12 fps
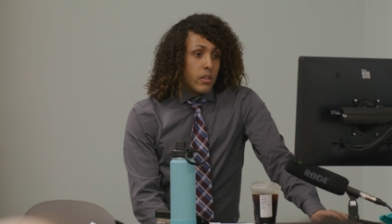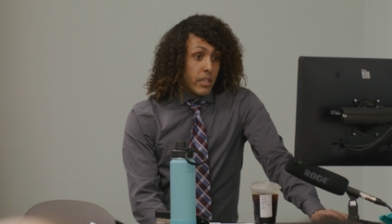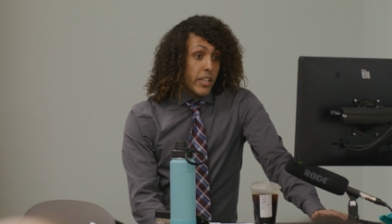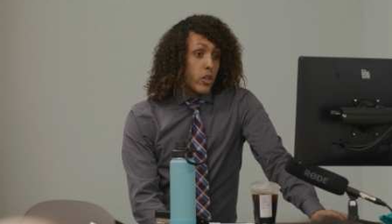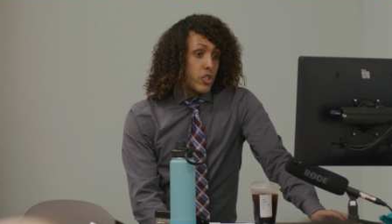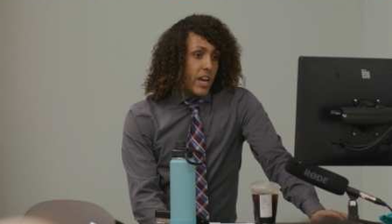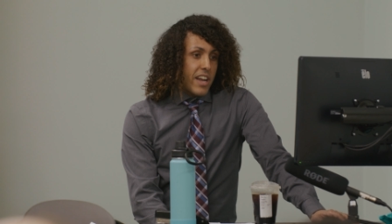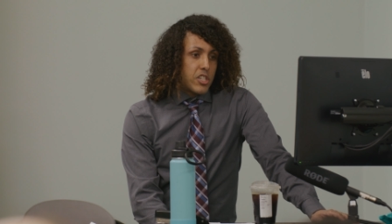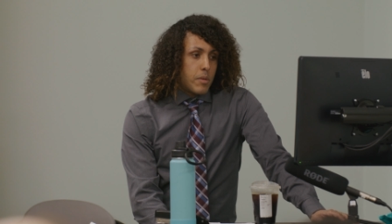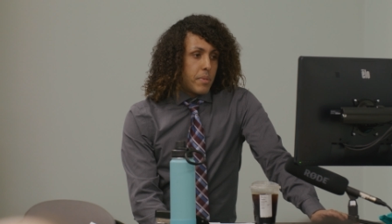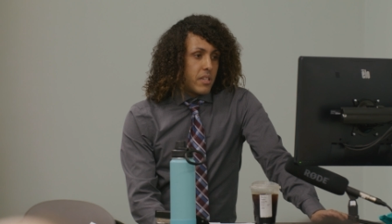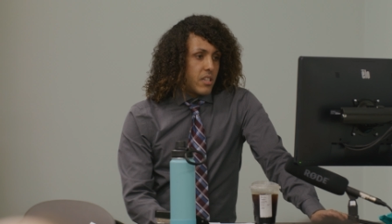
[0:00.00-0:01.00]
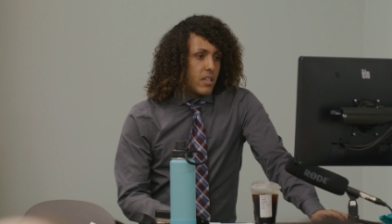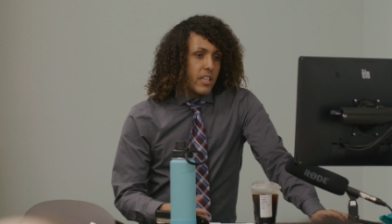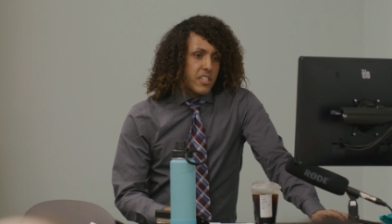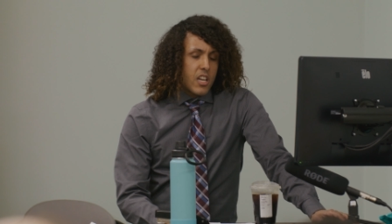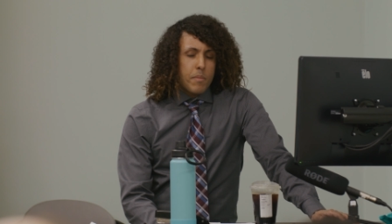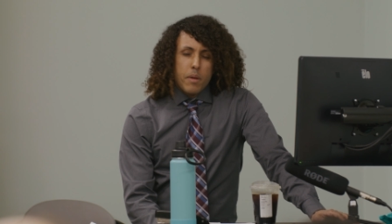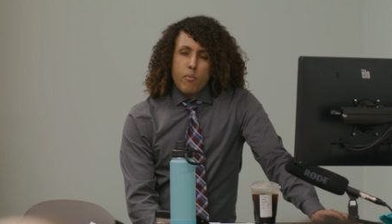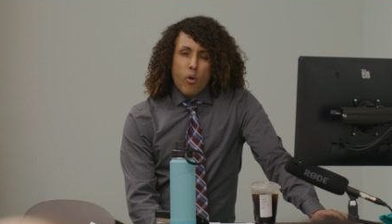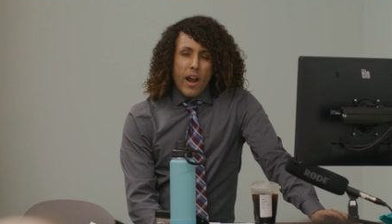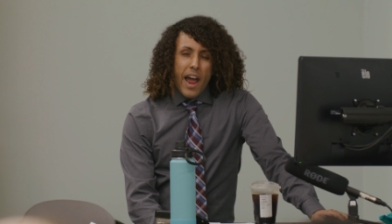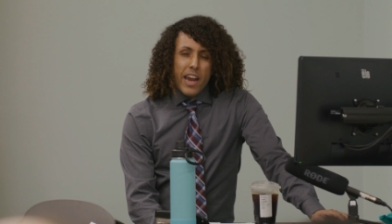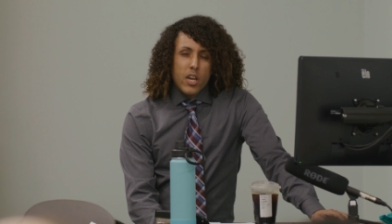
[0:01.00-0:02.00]
ChatGPT that's going to be
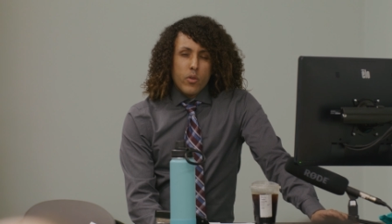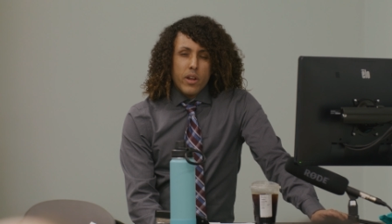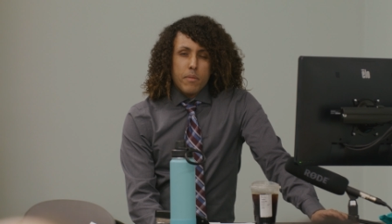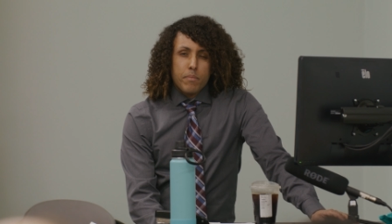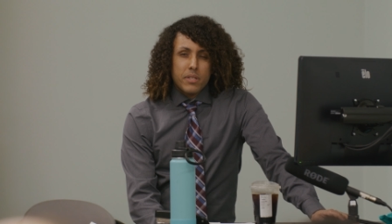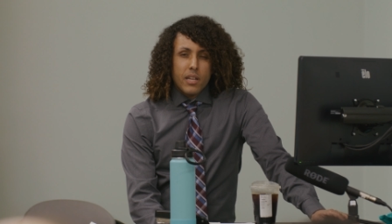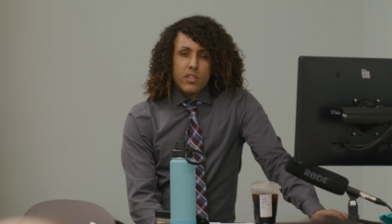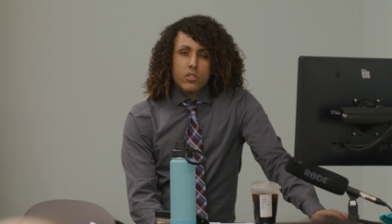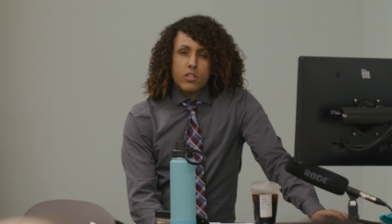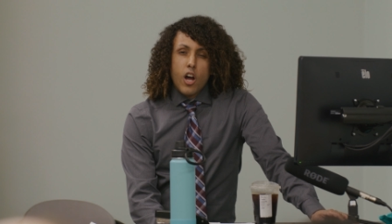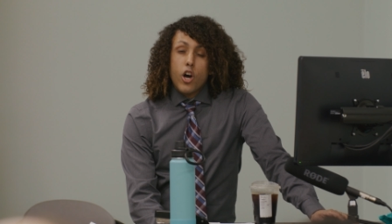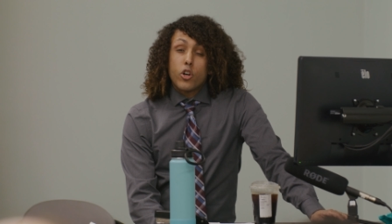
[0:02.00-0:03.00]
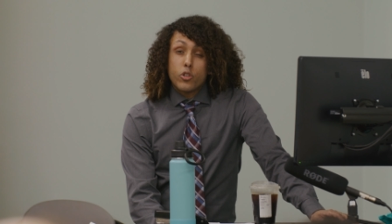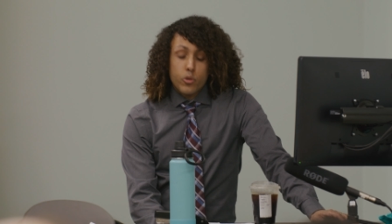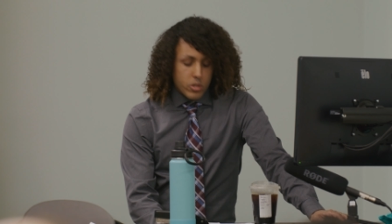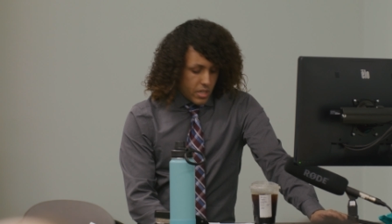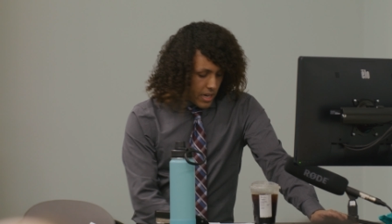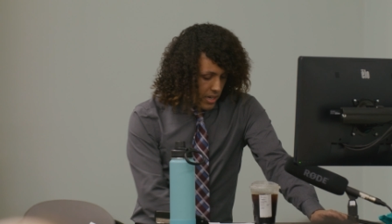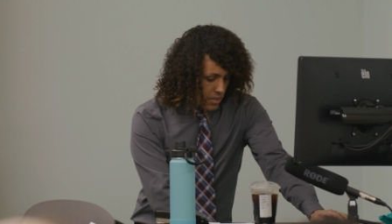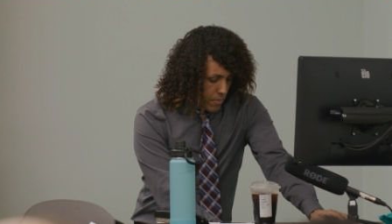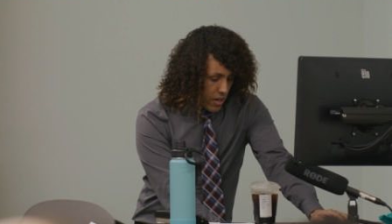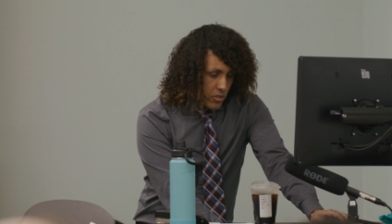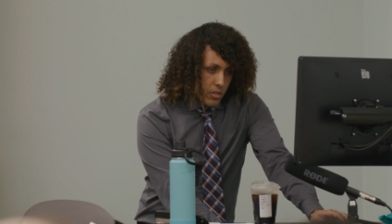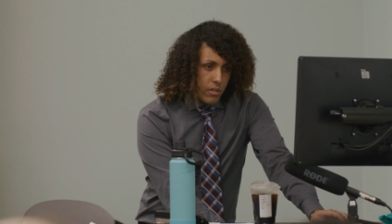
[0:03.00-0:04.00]
more accurate and potentially not hallucinate as
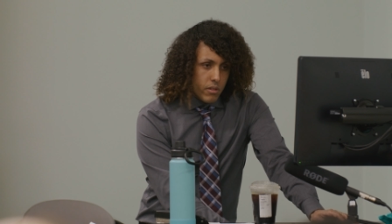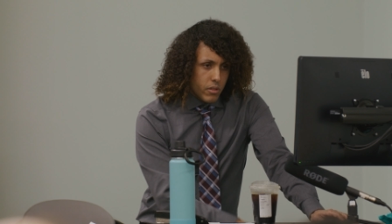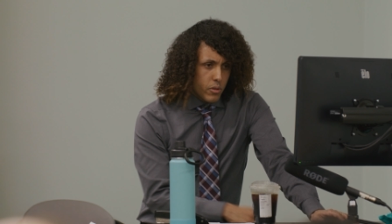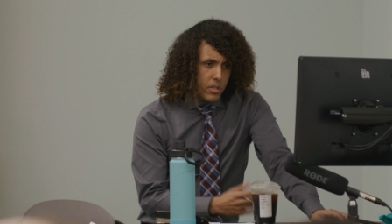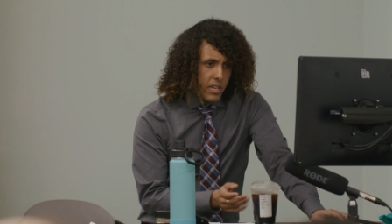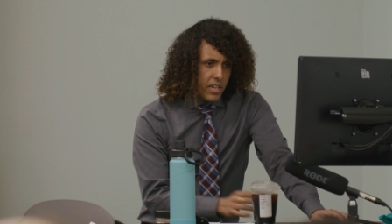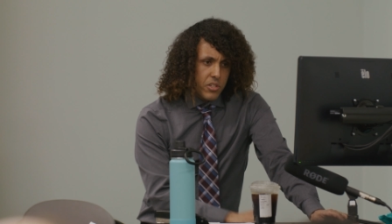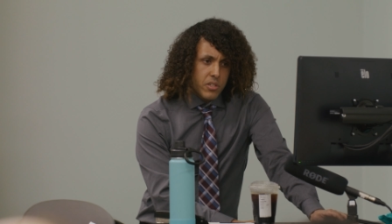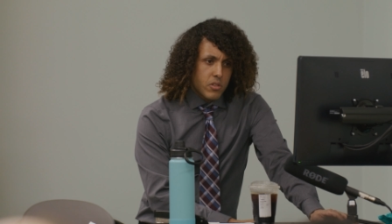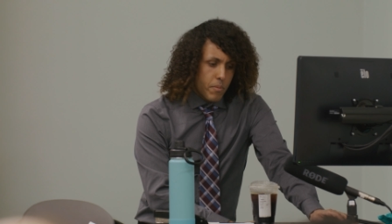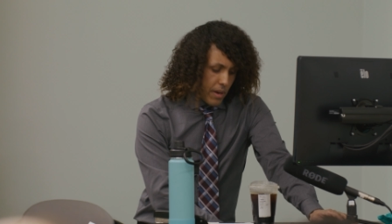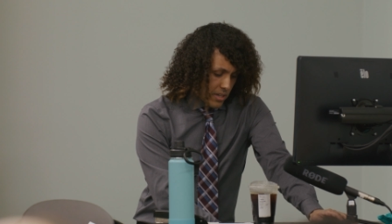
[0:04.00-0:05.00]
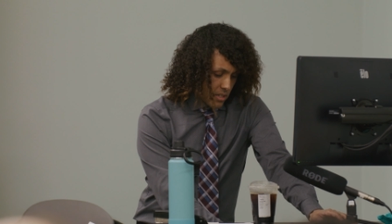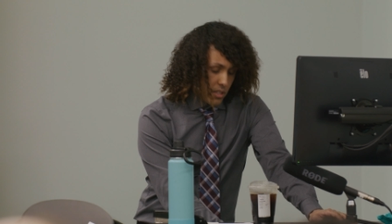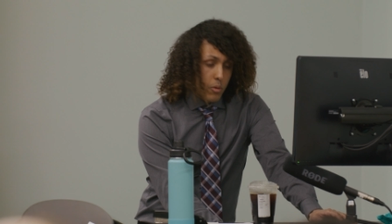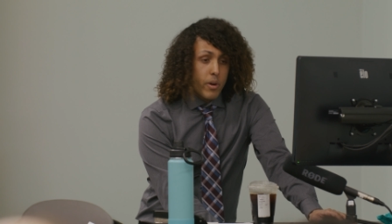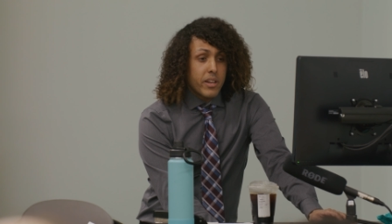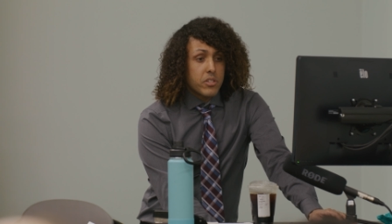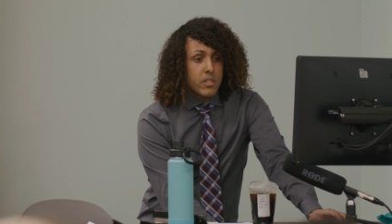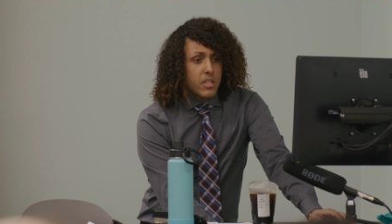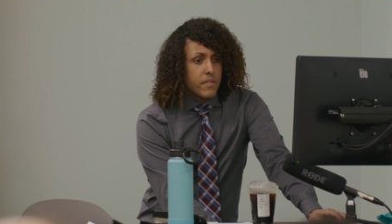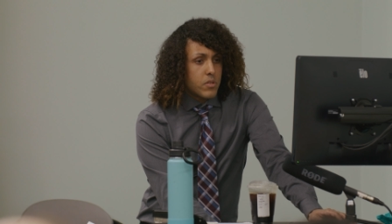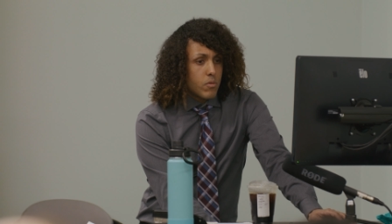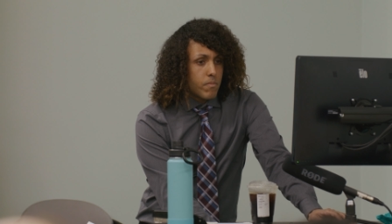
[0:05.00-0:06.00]
much. Hallucinations are basically when it just
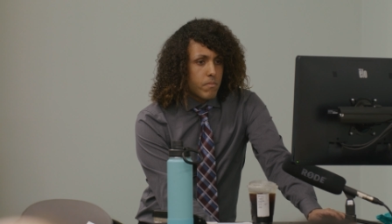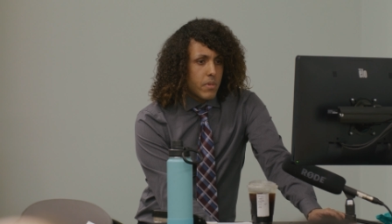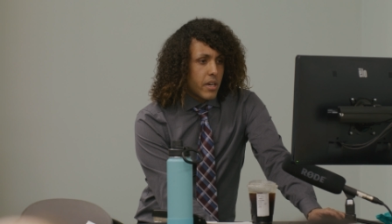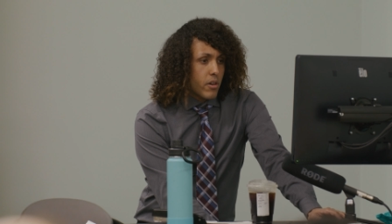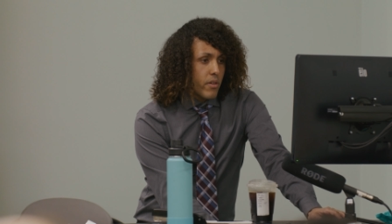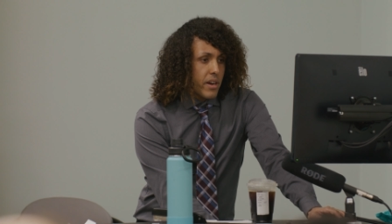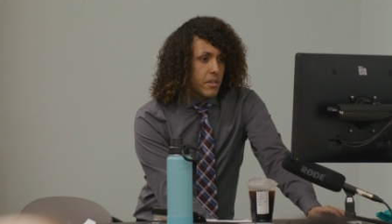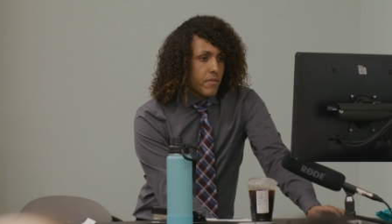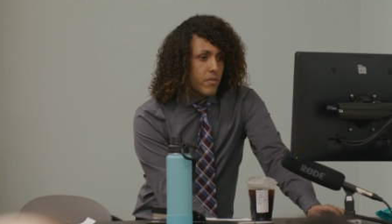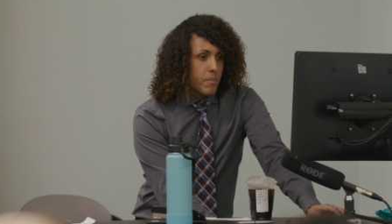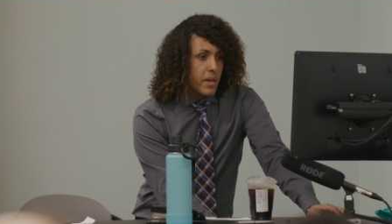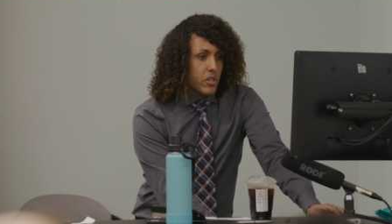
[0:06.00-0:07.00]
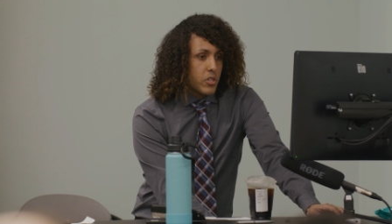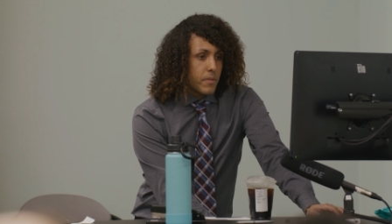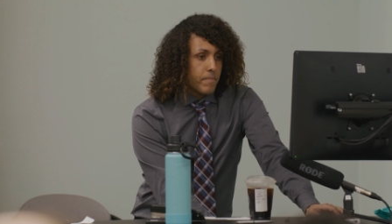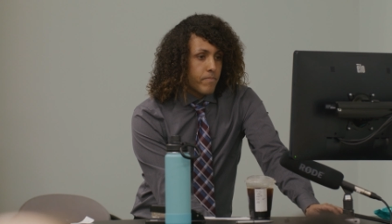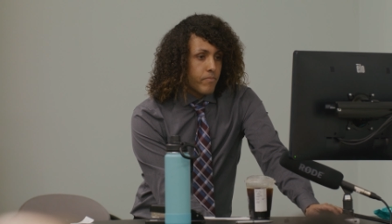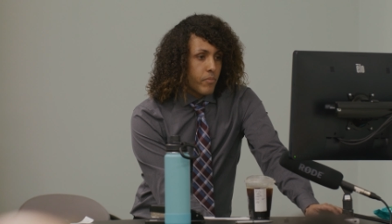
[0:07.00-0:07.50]
gives you incorrect information.